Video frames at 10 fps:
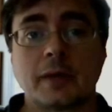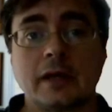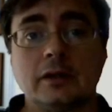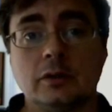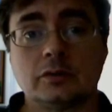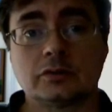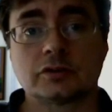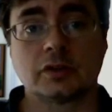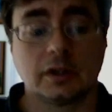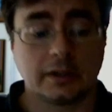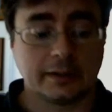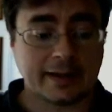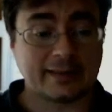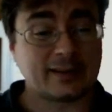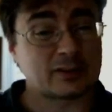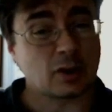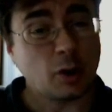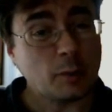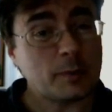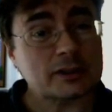may use. Now, there's a
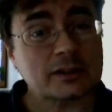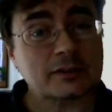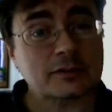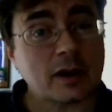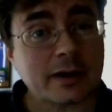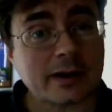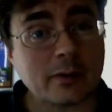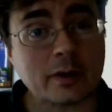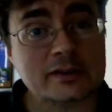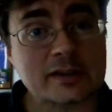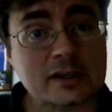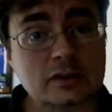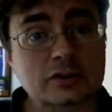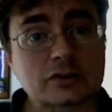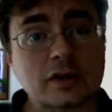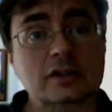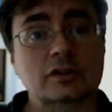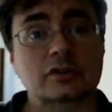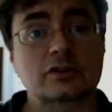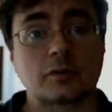whole bunch of different organizational
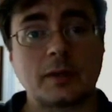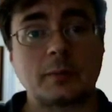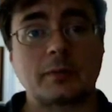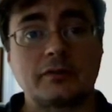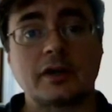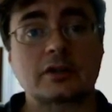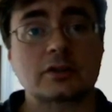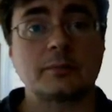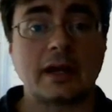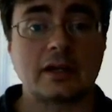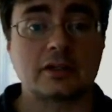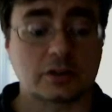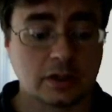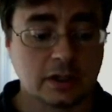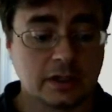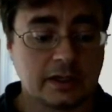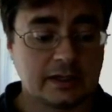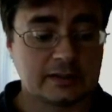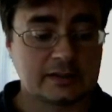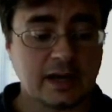structures, so remember, the functional manager
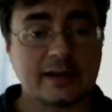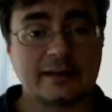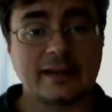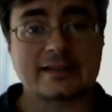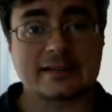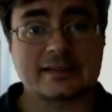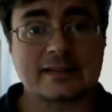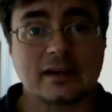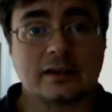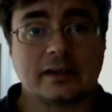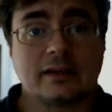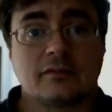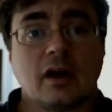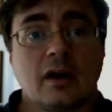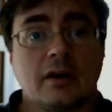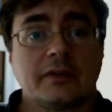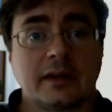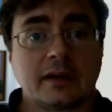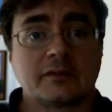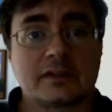is not necessarily involved
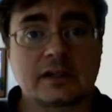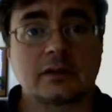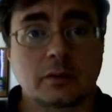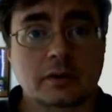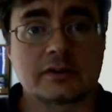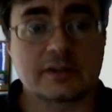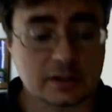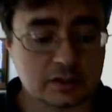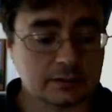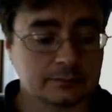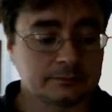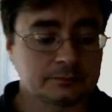in every single organization.